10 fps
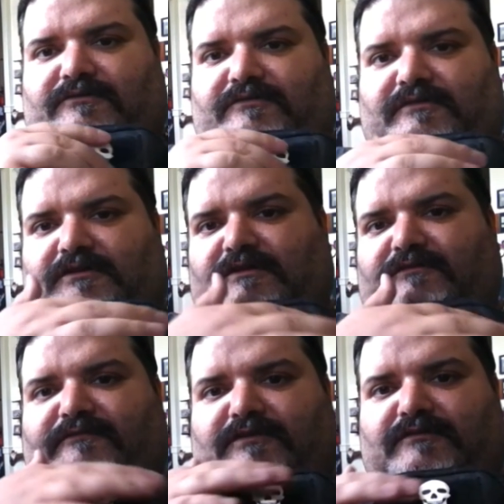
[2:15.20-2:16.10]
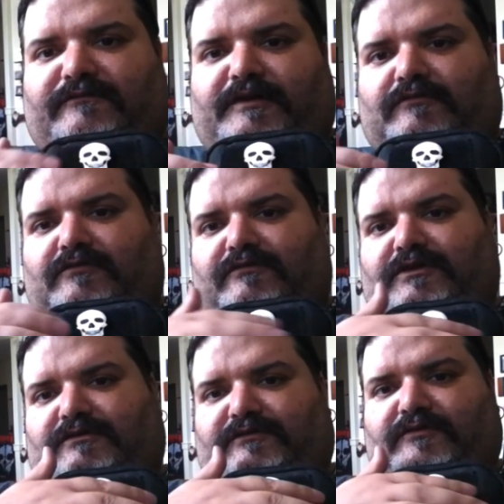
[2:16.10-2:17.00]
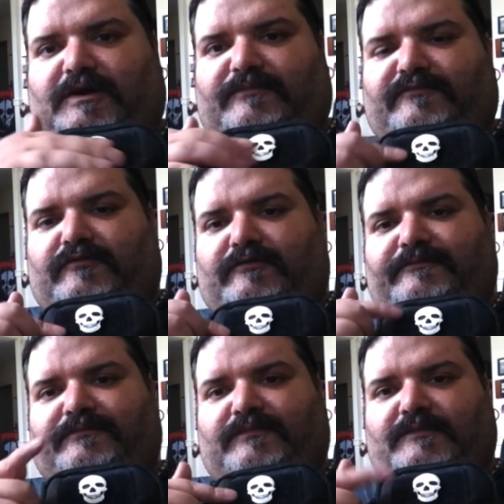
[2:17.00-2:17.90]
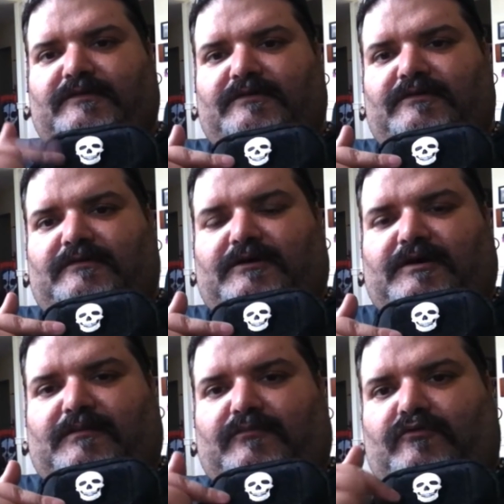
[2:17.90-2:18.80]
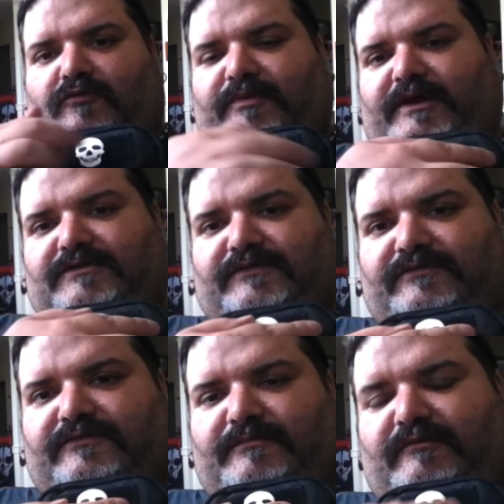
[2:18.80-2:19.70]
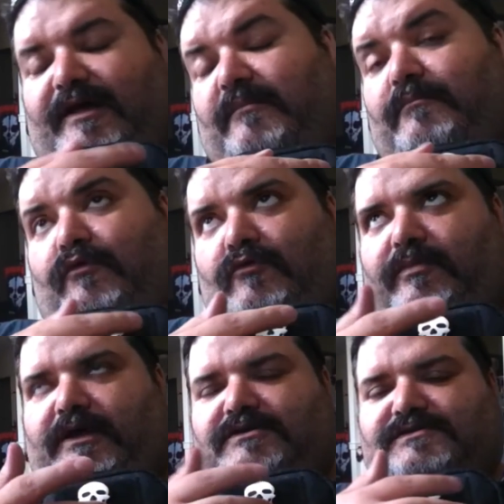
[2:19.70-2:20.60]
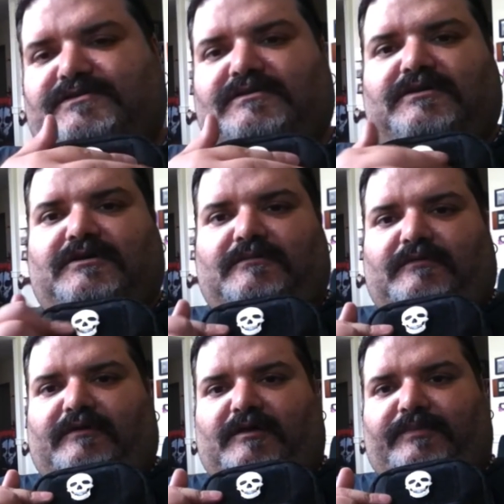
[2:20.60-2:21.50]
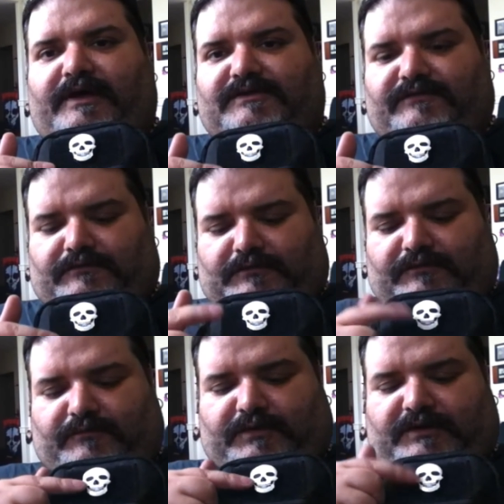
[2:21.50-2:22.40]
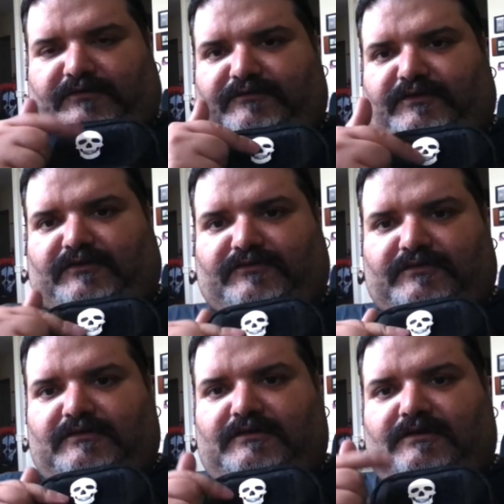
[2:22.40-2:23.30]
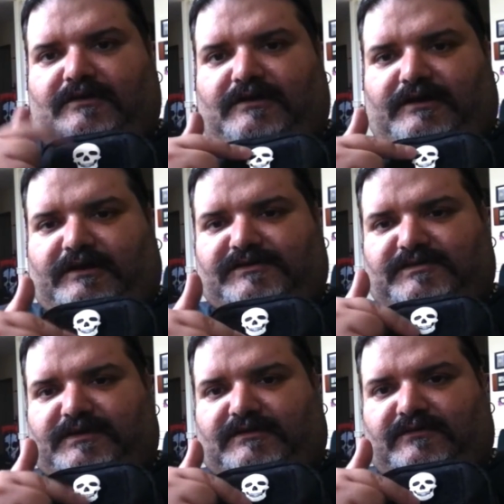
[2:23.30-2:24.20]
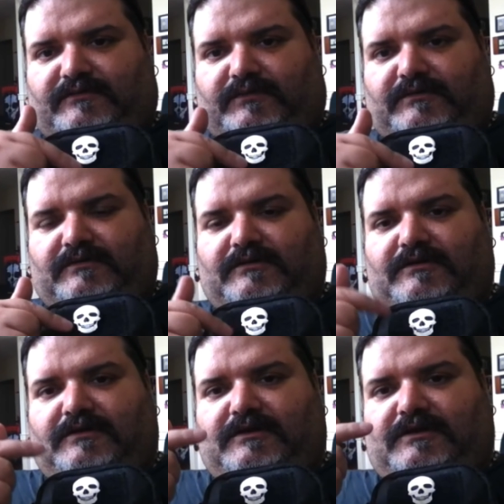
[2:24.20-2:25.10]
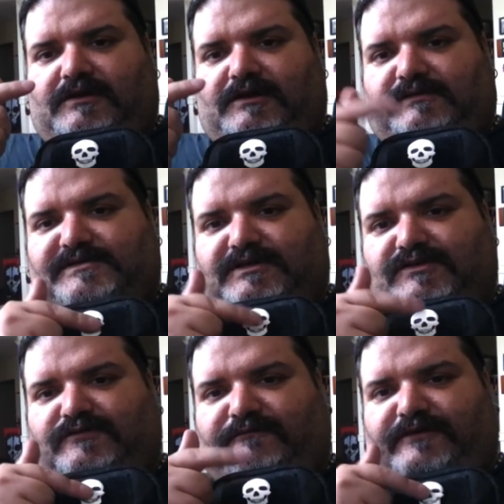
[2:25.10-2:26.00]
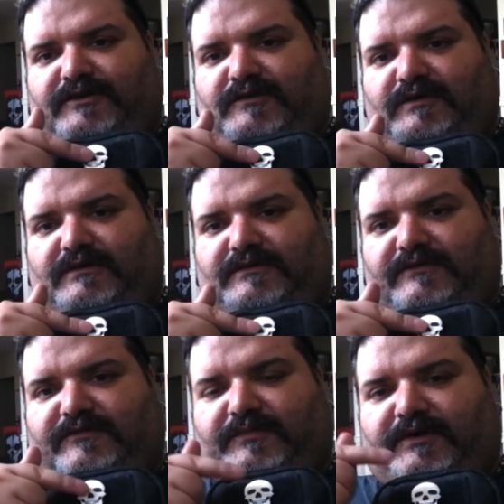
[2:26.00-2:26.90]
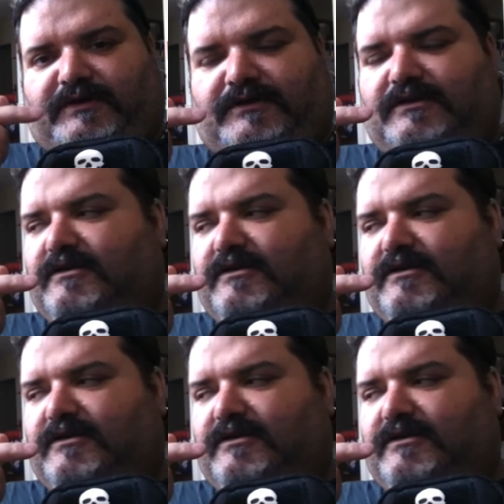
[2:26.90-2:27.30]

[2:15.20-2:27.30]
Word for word: is little, I have a little Velcro thing on the top for uh, moral patches, morale, moral patches, morale patches. And this is one I just finished. I actually made this one. I was going to do a video on this, but